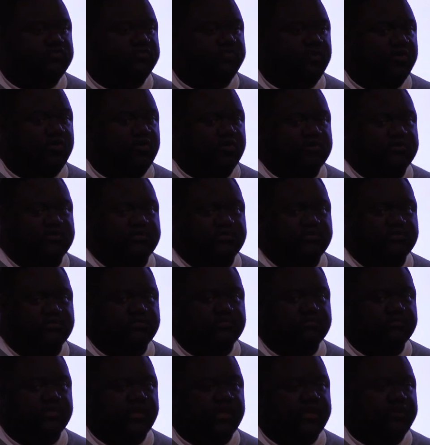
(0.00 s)
sports,
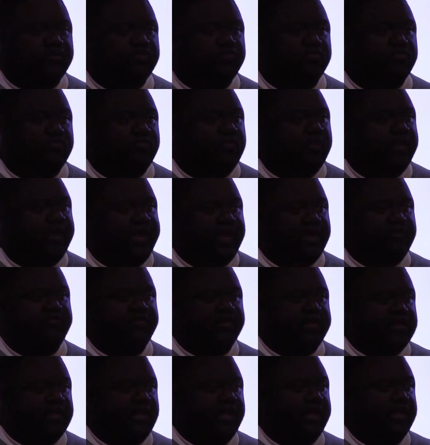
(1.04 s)
they do
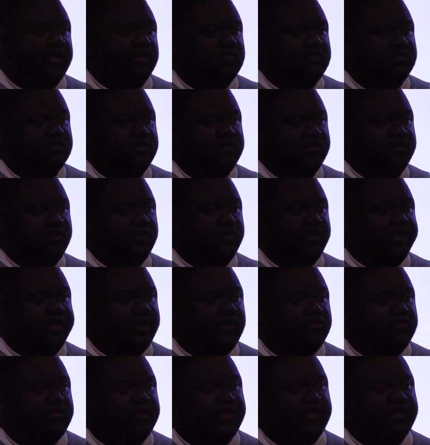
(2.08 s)
everything. You know, they
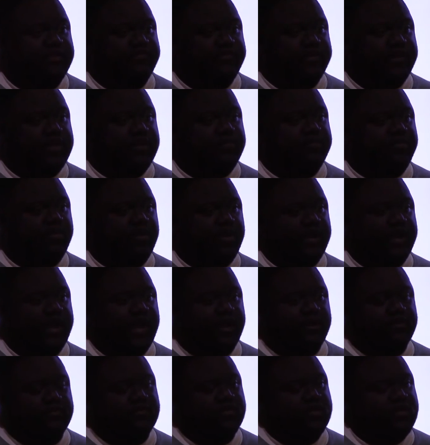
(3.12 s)
don't leave any part
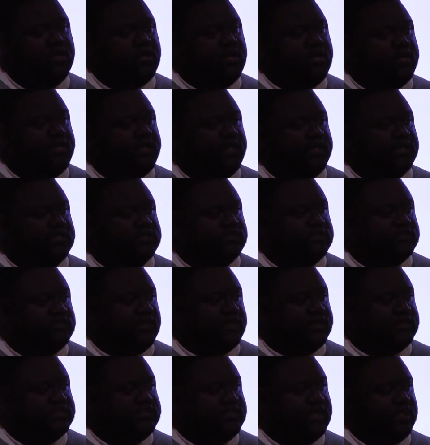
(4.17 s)
out.
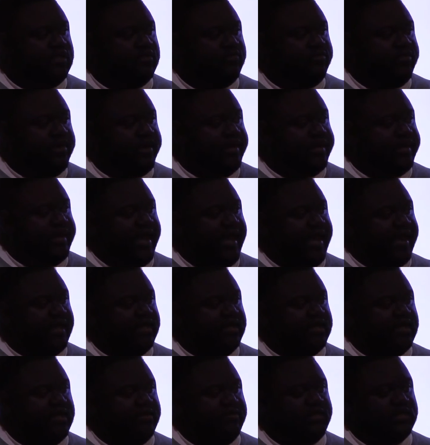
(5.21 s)
They celebrate the
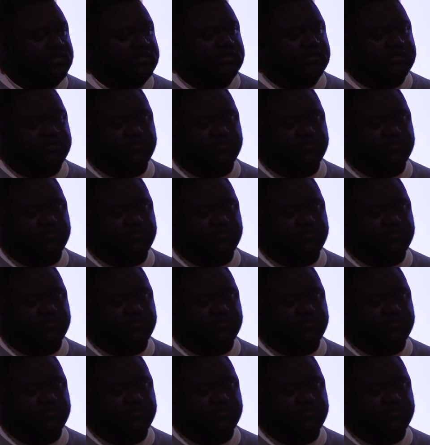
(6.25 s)
academics